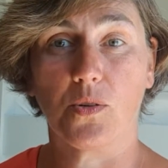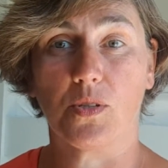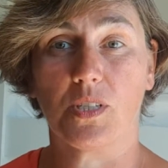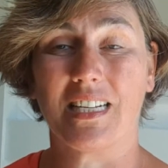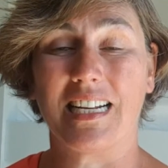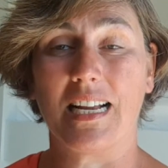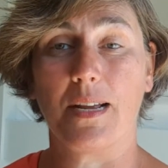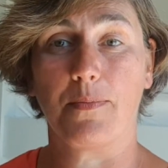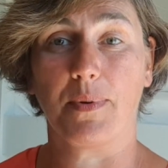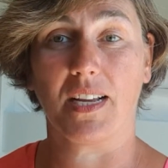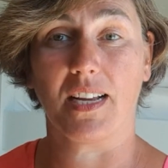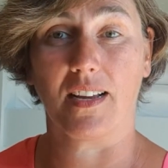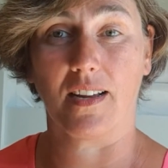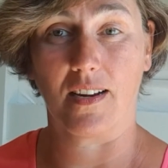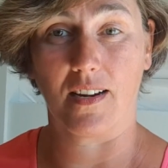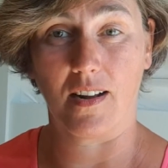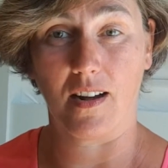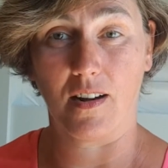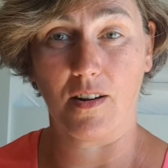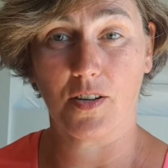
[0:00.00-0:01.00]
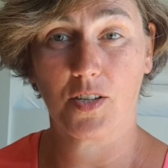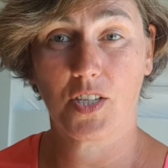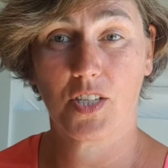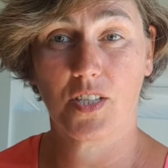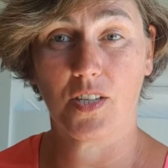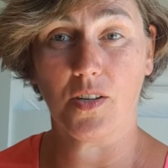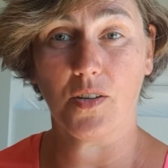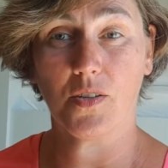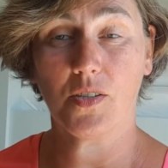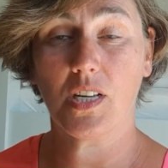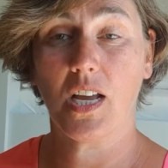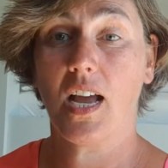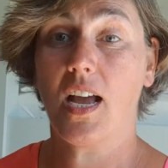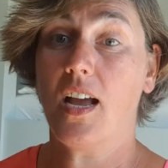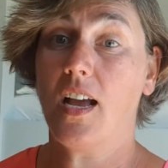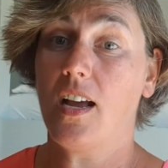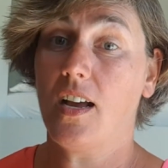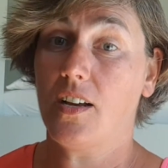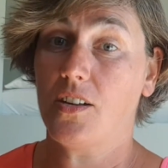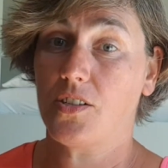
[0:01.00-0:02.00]
or sleeping in hostels.
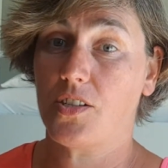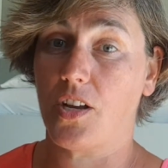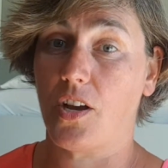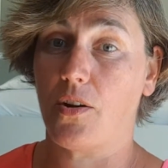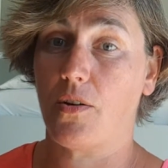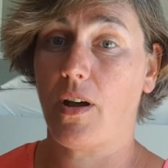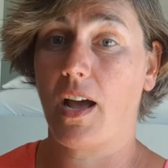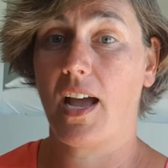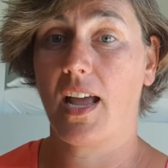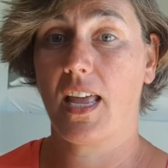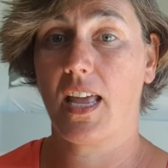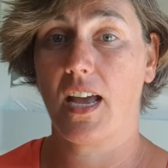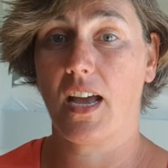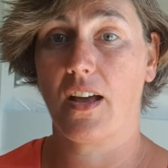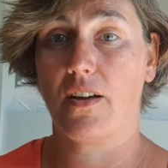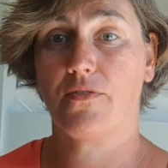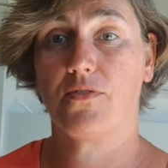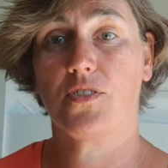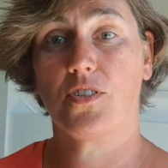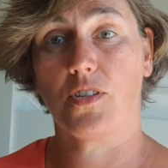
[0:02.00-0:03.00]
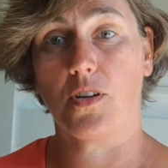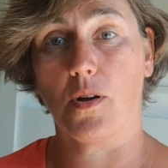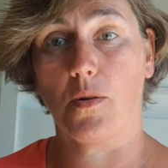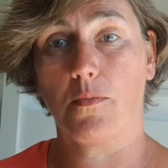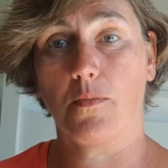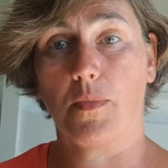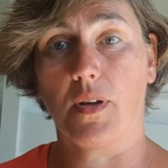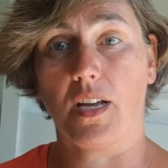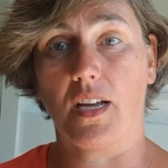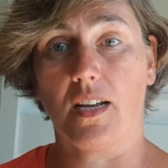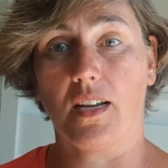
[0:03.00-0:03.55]
So I have some